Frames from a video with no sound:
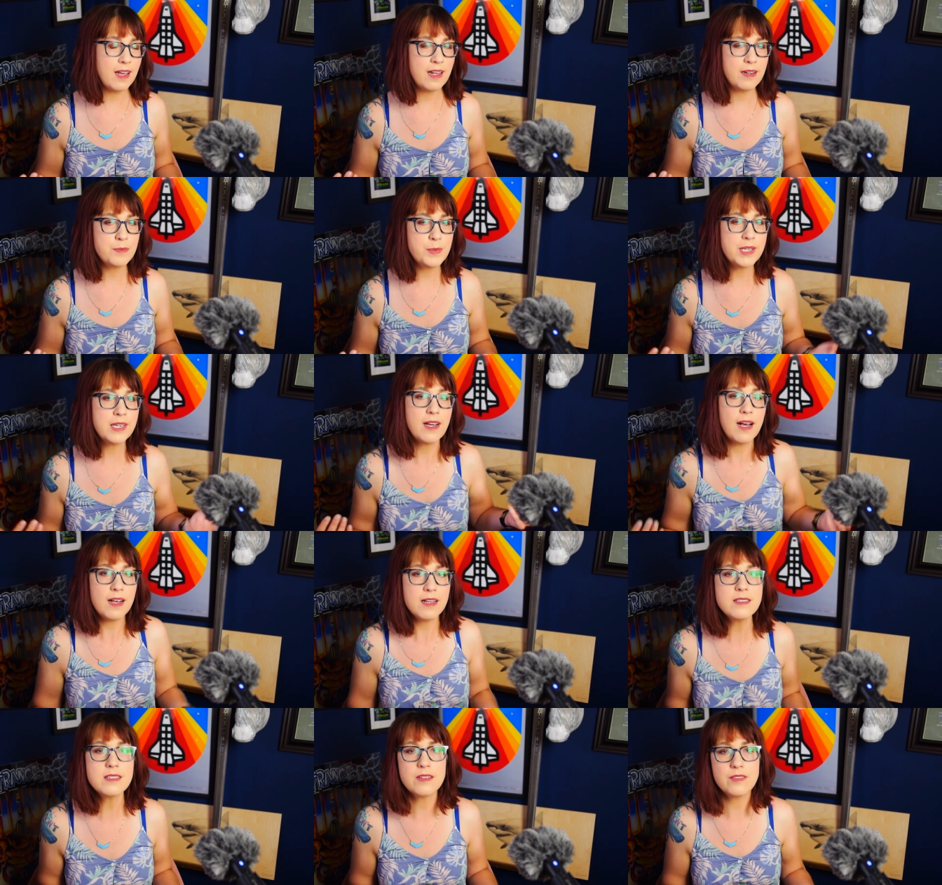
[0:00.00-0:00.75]
and
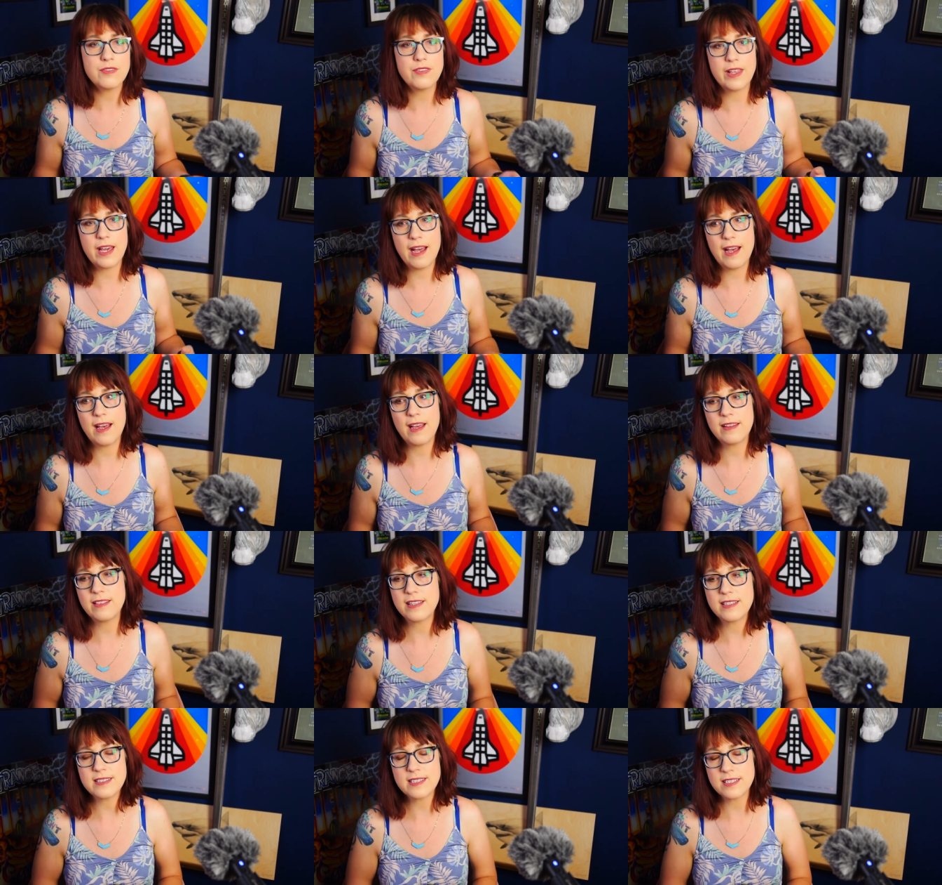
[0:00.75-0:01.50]
because of
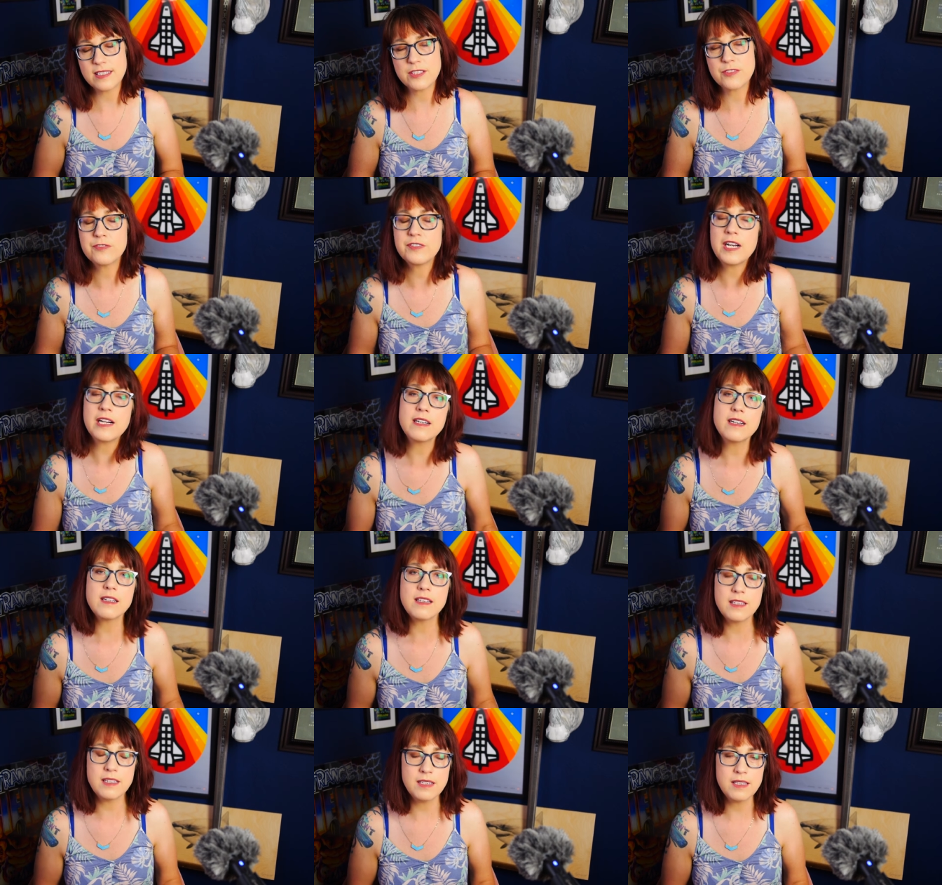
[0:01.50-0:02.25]
that, this has
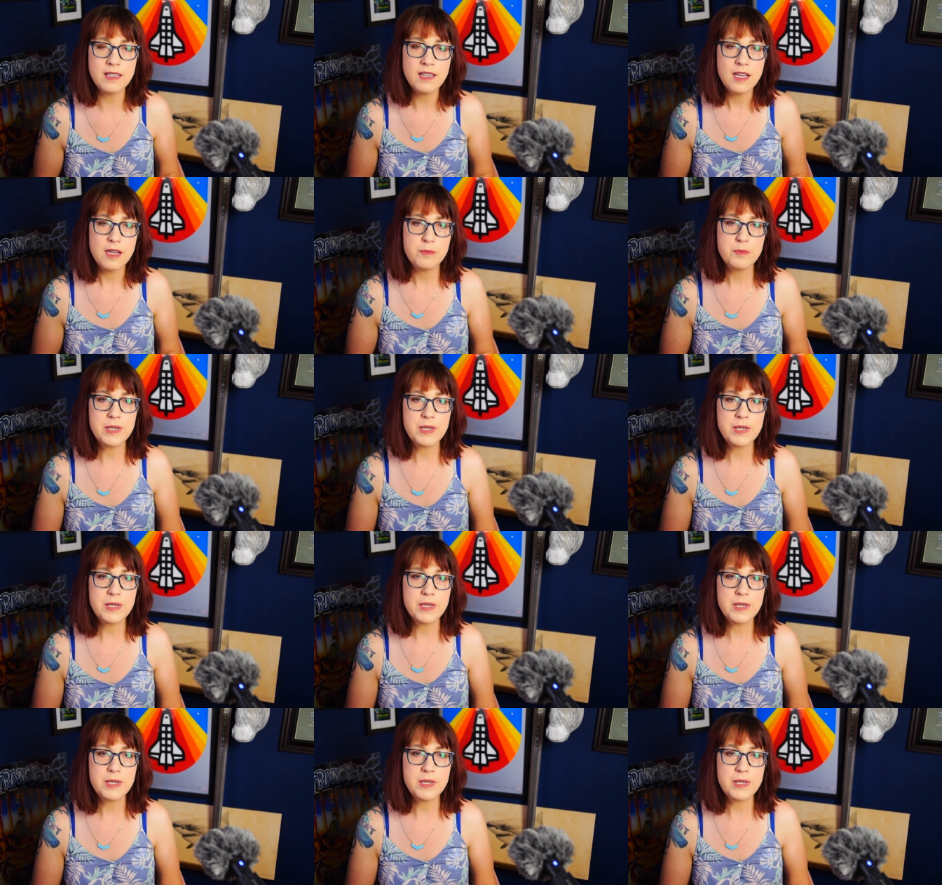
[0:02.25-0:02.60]
finally